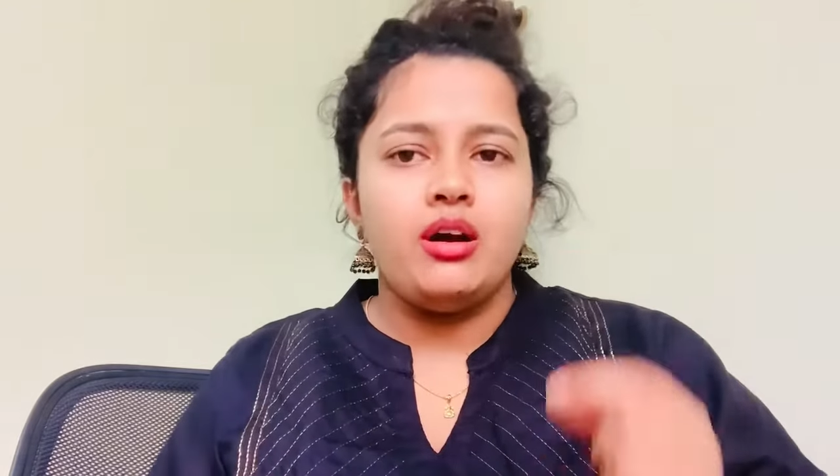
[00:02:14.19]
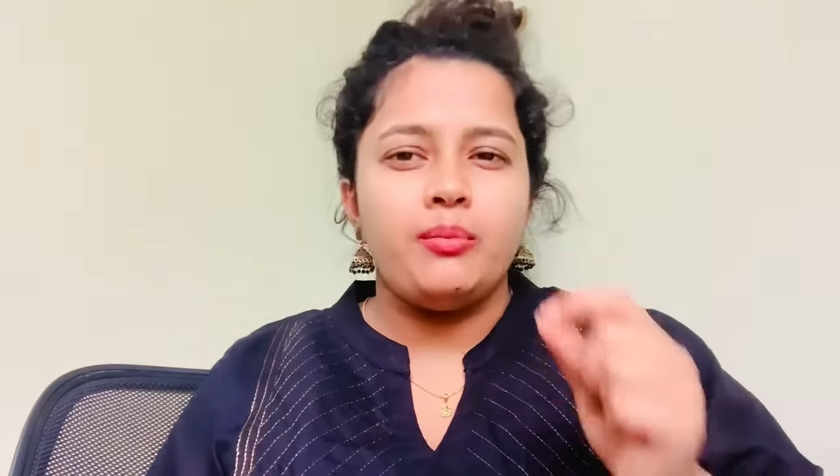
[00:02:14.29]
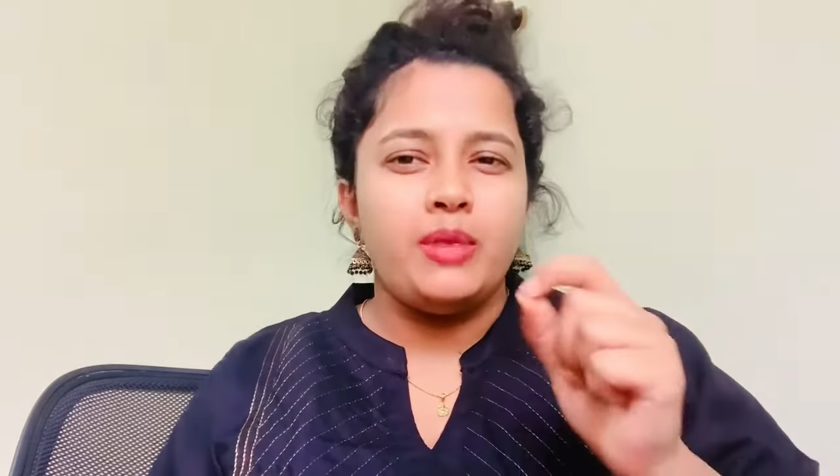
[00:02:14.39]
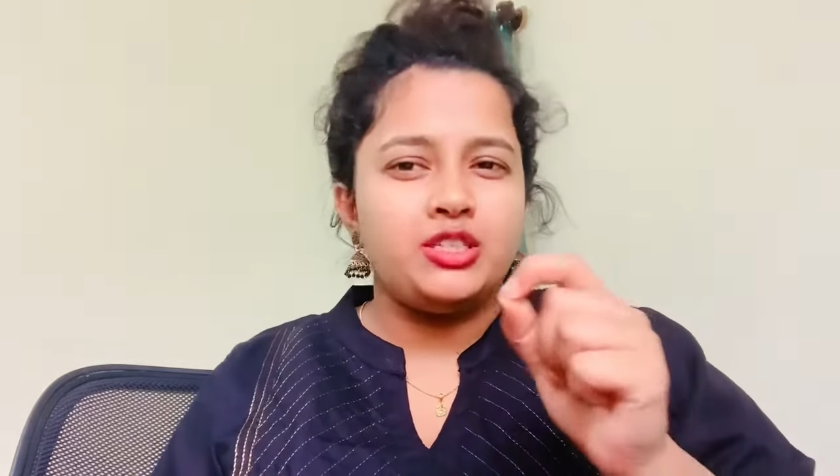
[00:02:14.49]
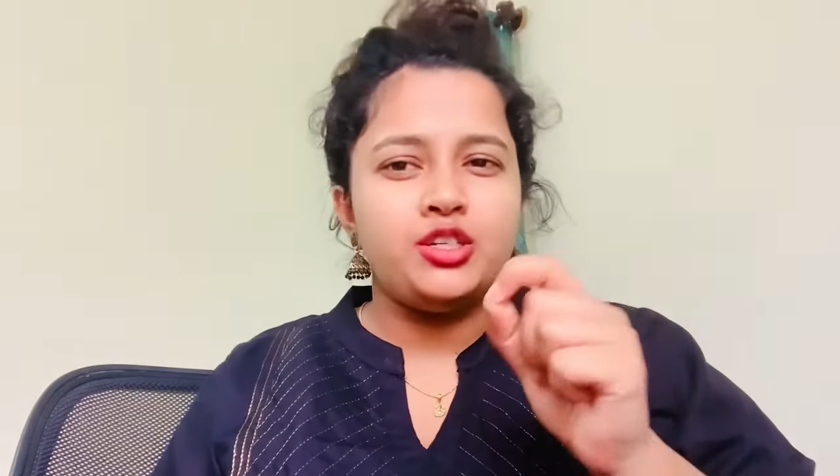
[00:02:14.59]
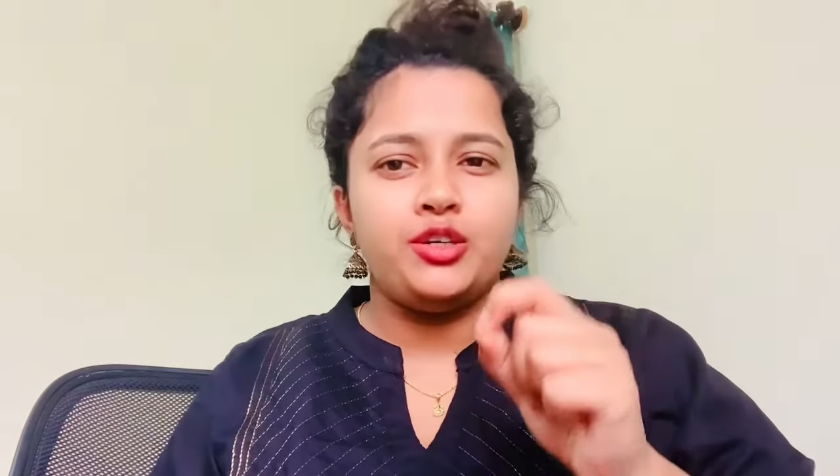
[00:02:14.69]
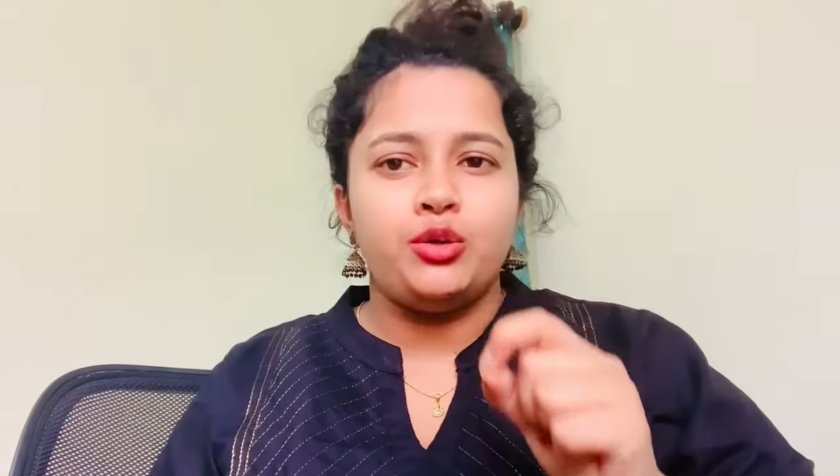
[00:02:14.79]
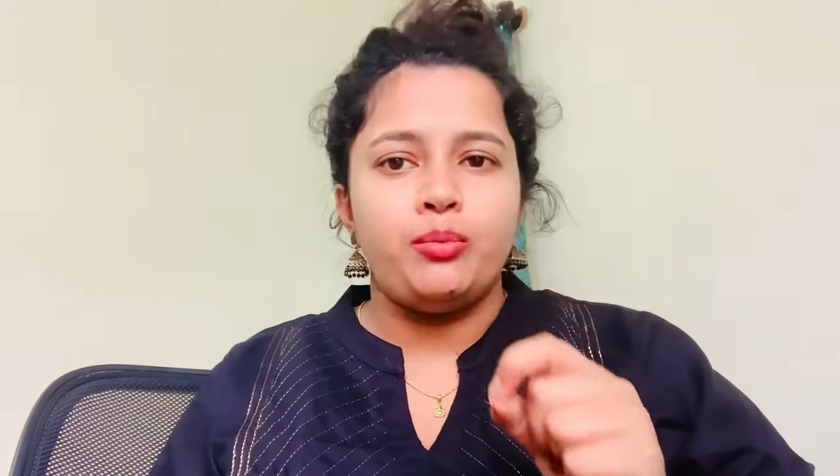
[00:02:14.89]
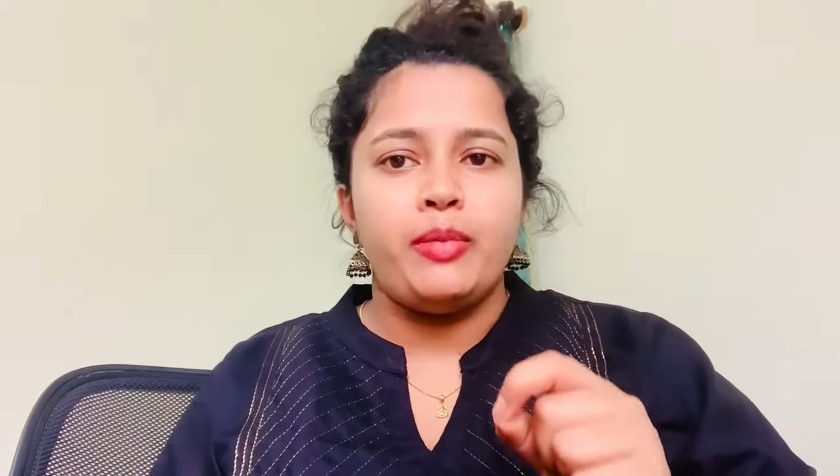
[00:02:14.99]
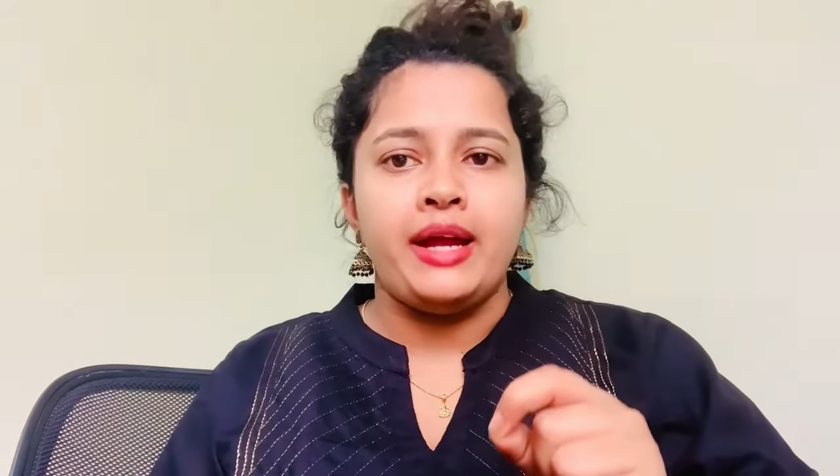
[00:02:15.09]
a
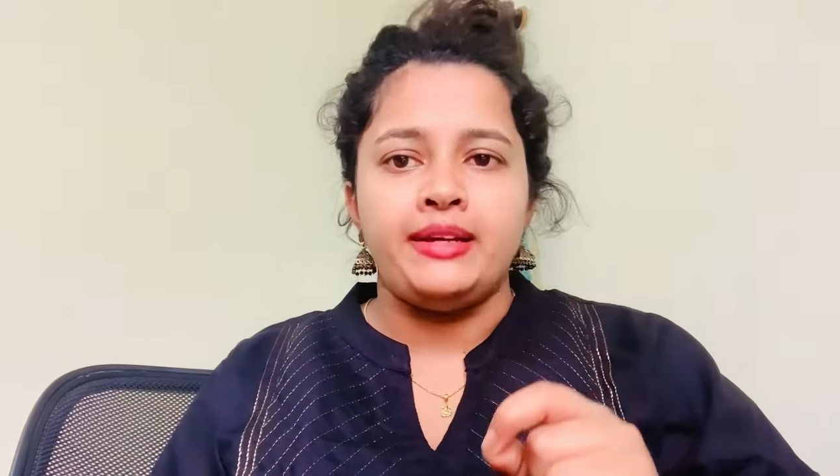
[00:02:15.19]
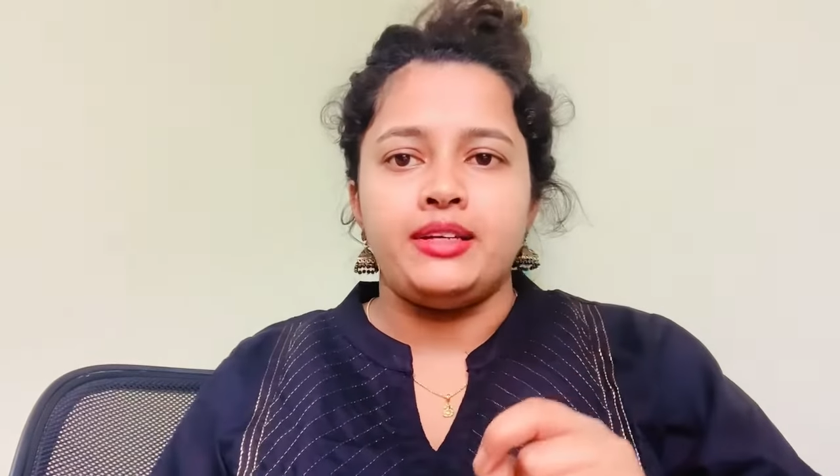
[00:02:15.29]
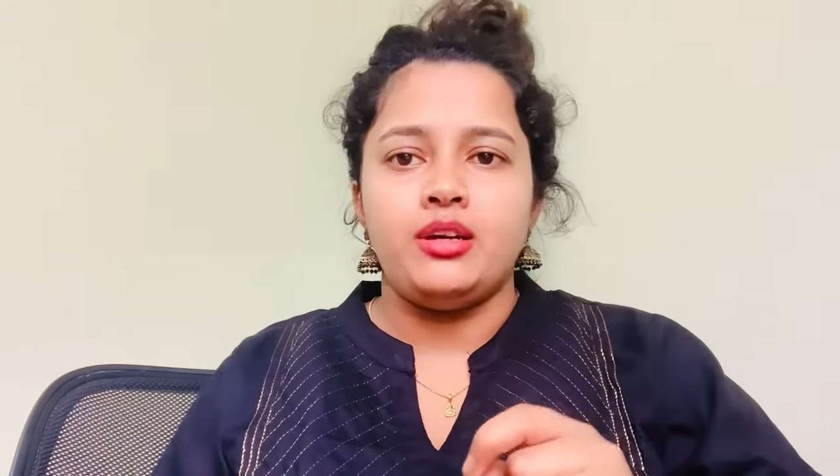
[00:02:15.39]
mosquito bite.